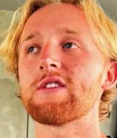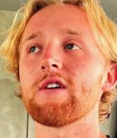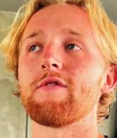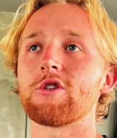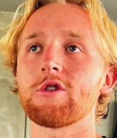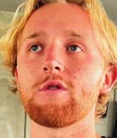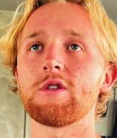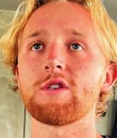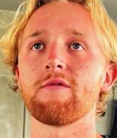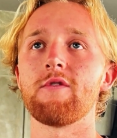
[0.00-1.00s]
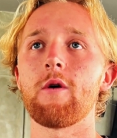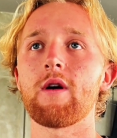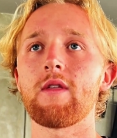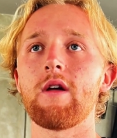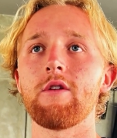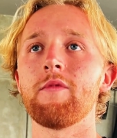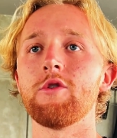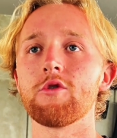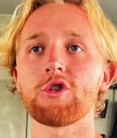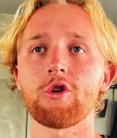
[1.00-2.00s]
the self-assurance of knowing that
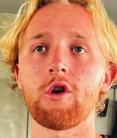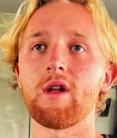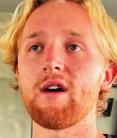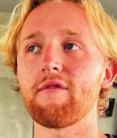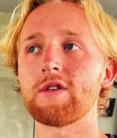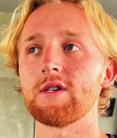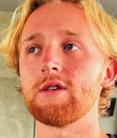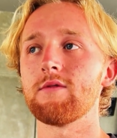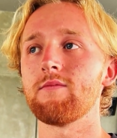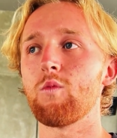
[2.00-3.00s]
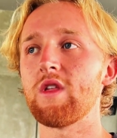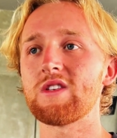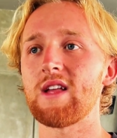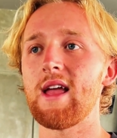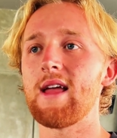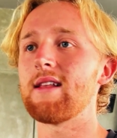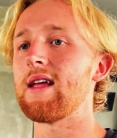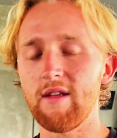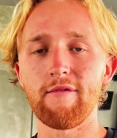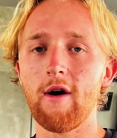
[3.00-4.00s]
you're strong enough to withstand
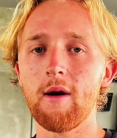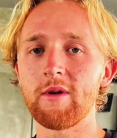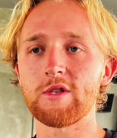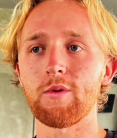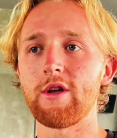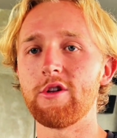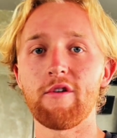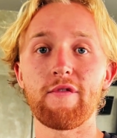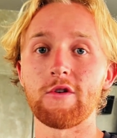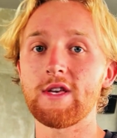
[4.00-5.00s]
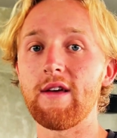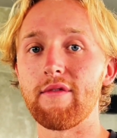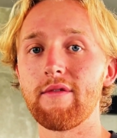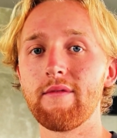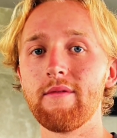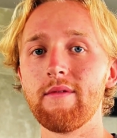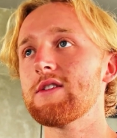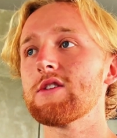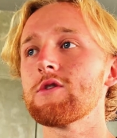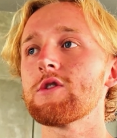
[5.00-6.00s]
environments where you don't feel safe.
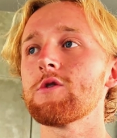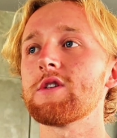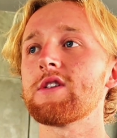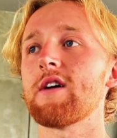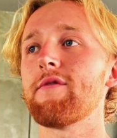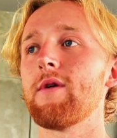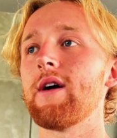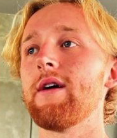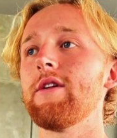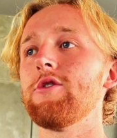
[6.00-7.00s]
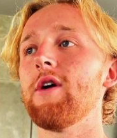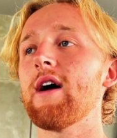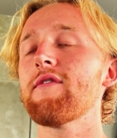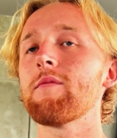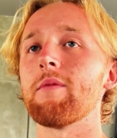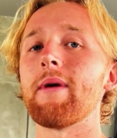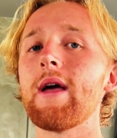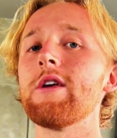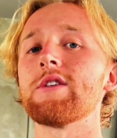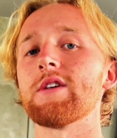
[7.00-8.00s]
This is the sort of stuff where you have to prepare
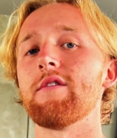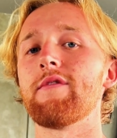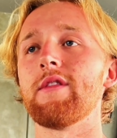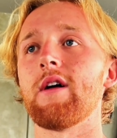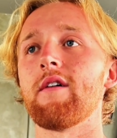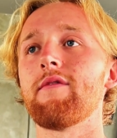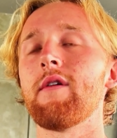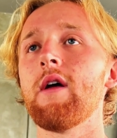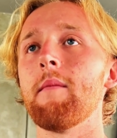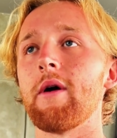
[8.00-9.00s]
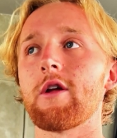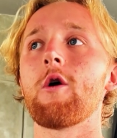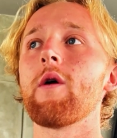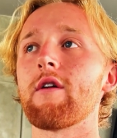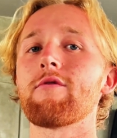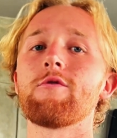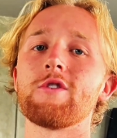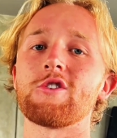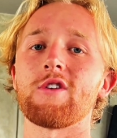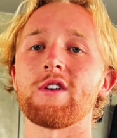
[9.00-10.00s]
yourself in life by going through the
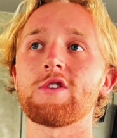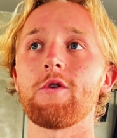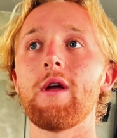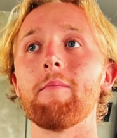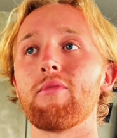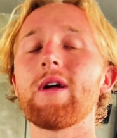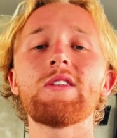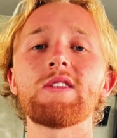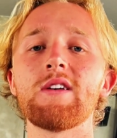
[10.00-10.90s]
stress. So embrace